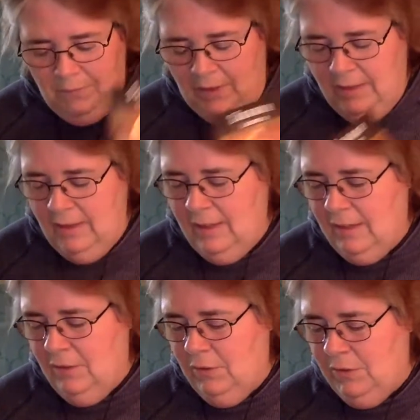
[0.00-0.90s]
think
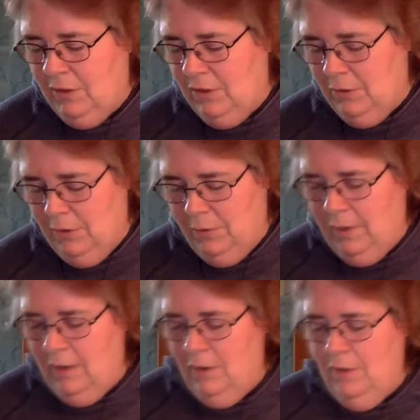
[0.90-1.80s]
that those are going to grow
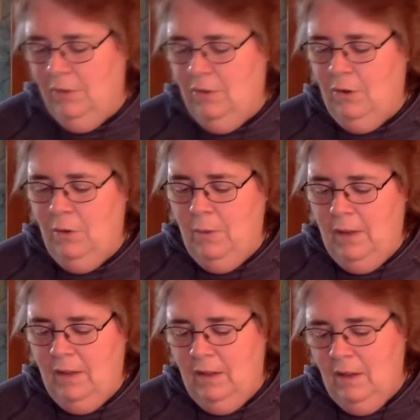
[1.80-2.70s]

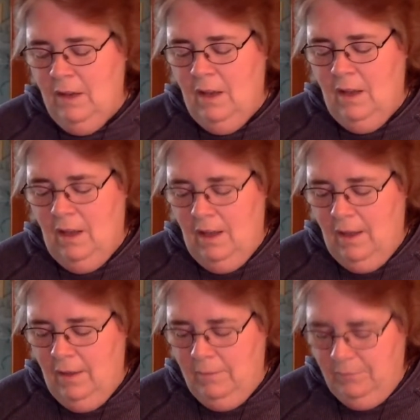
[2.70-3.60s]
well.
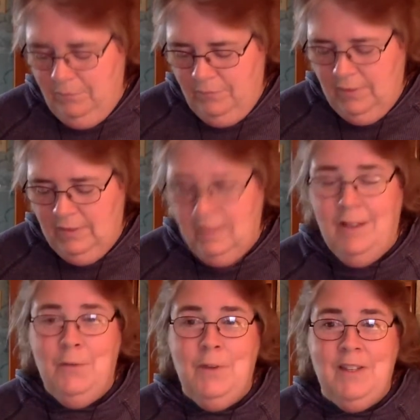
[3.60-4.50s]
There's
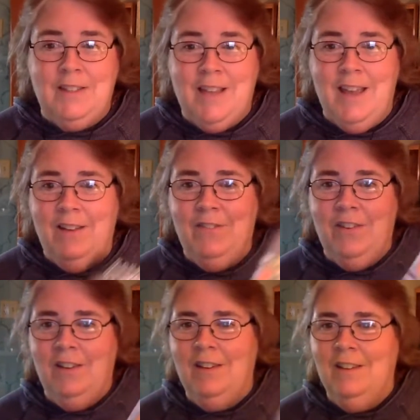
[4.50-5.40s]
another one that's kind
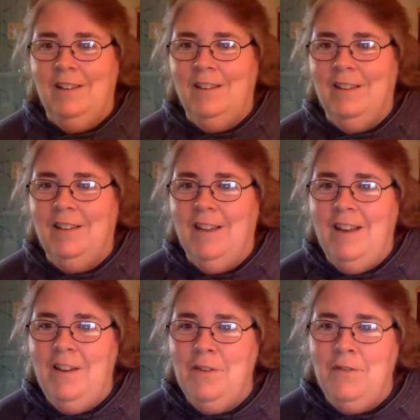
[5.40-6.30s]

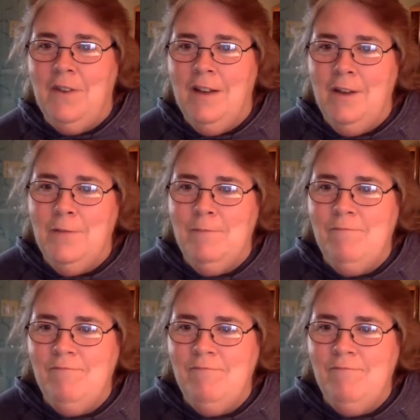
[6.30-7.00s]
of on